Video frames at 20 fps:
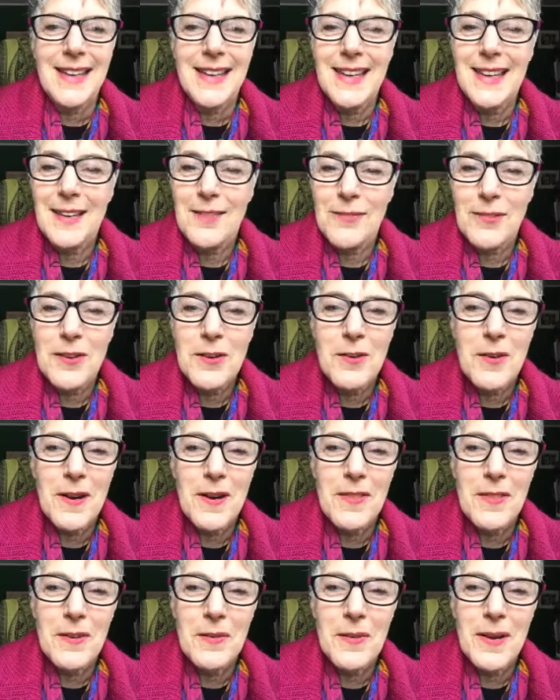If you are
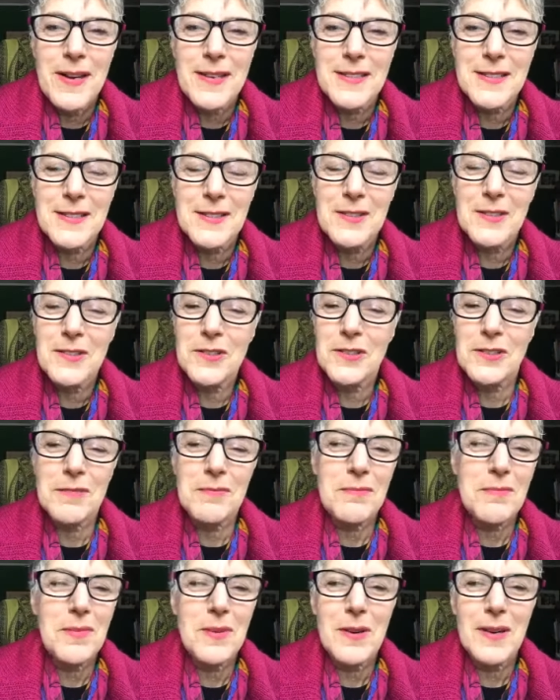in the West, good
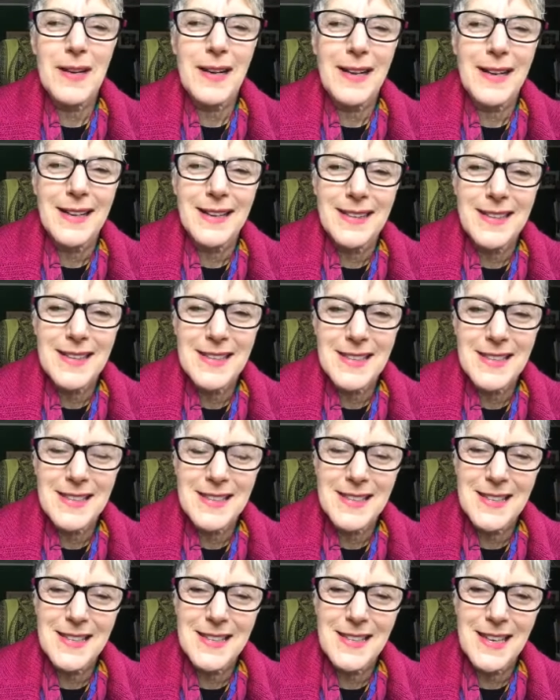morning. This
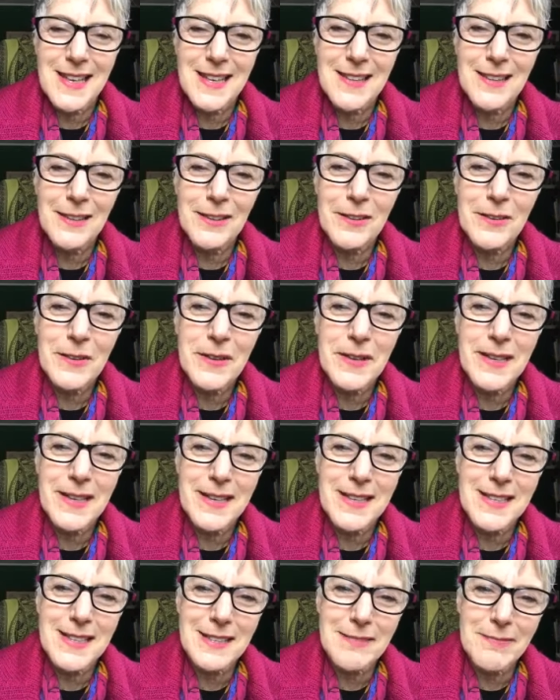is the day the Lord
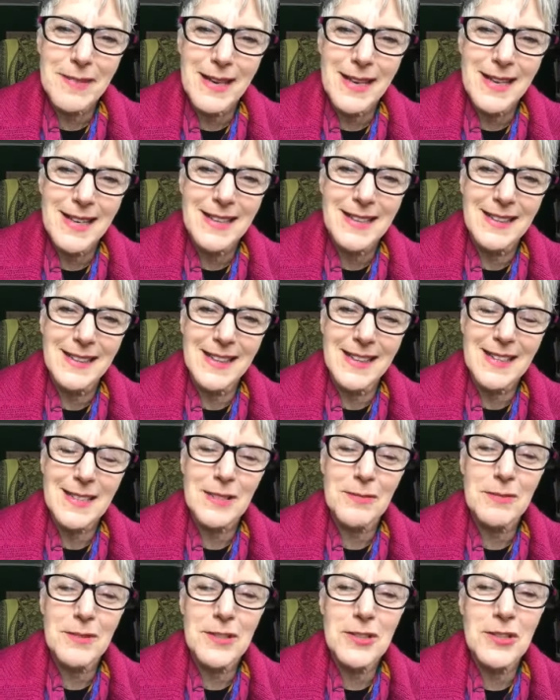has made.
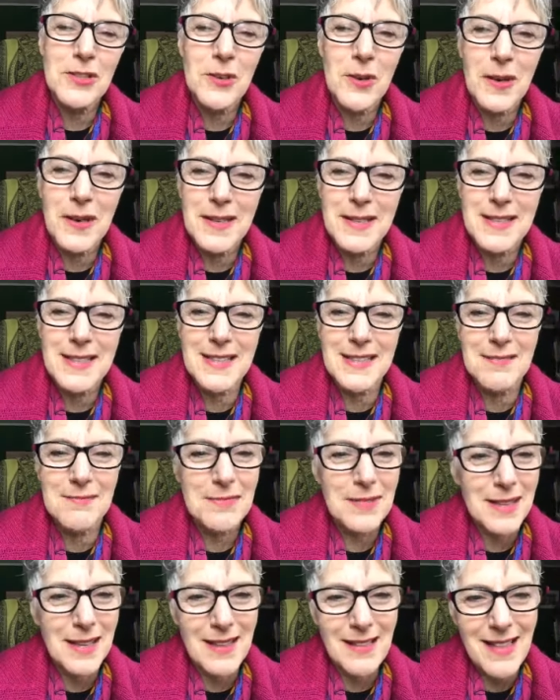Let's rejoice and
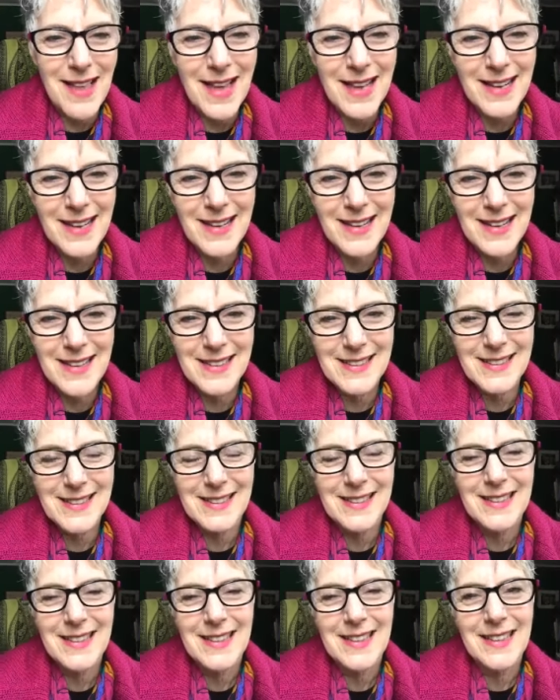be glad in it.
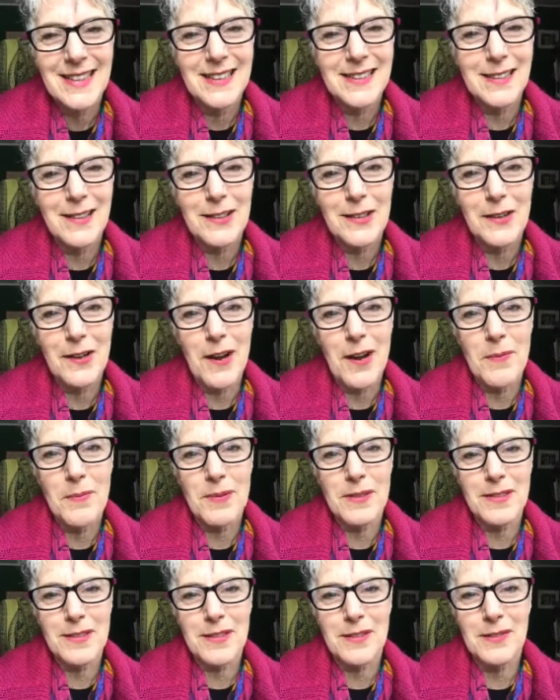Another
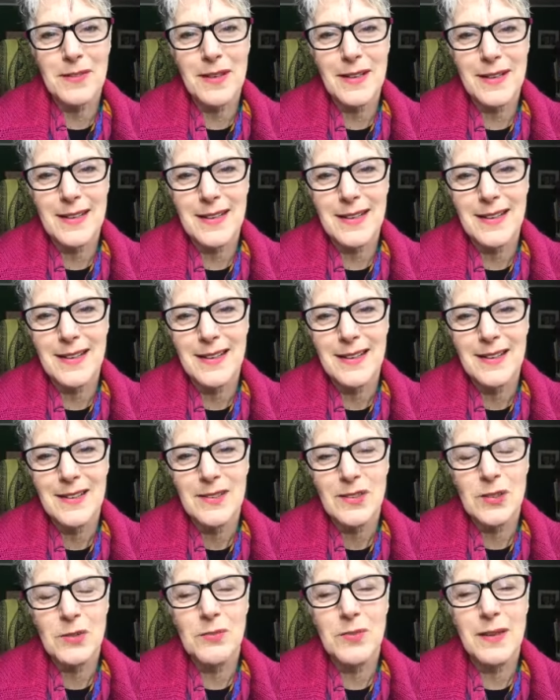opportunity
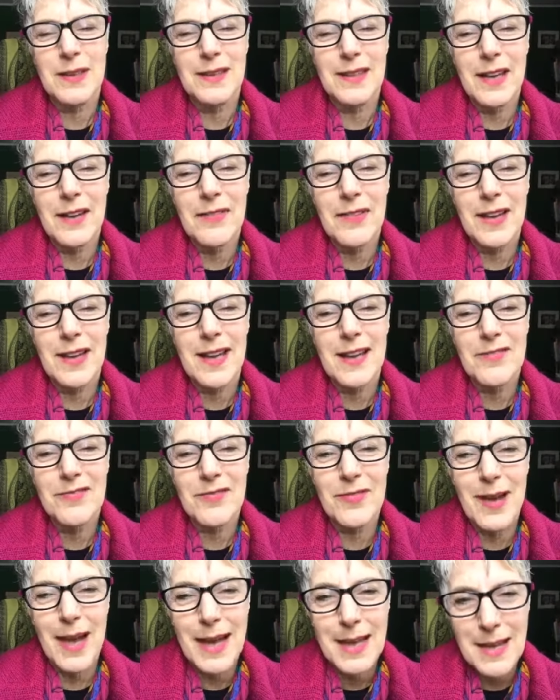to be loving
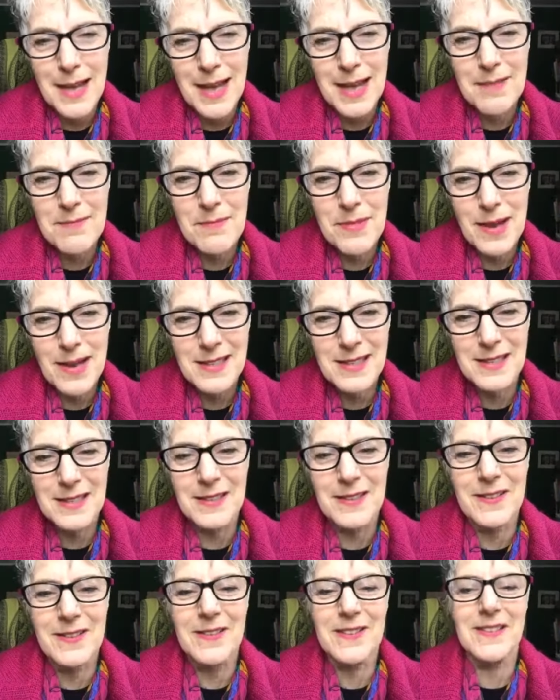amb-
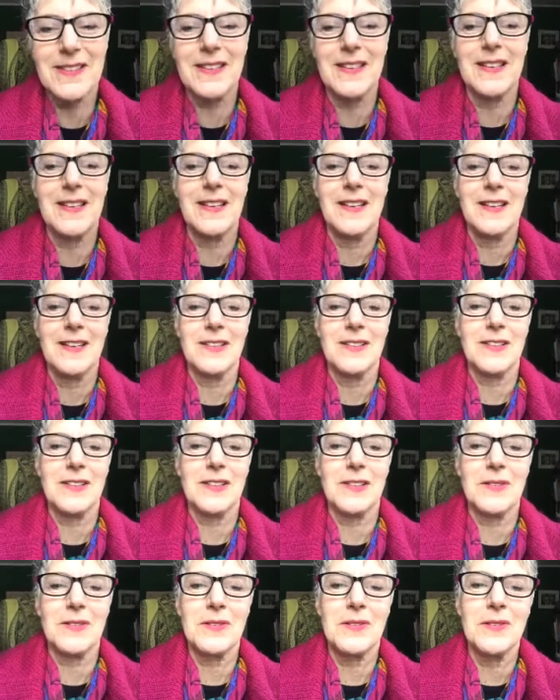ambassadors
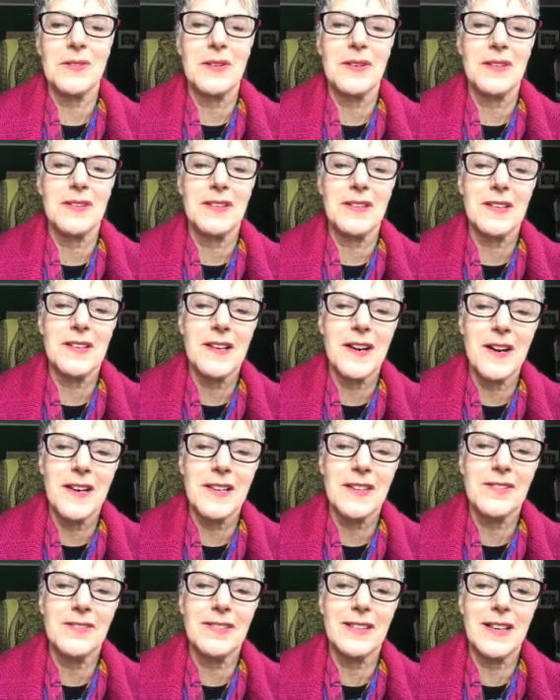to the God
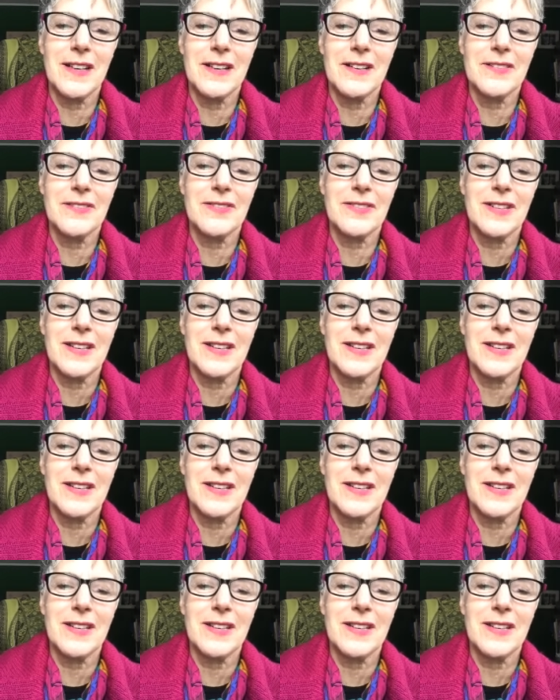of love.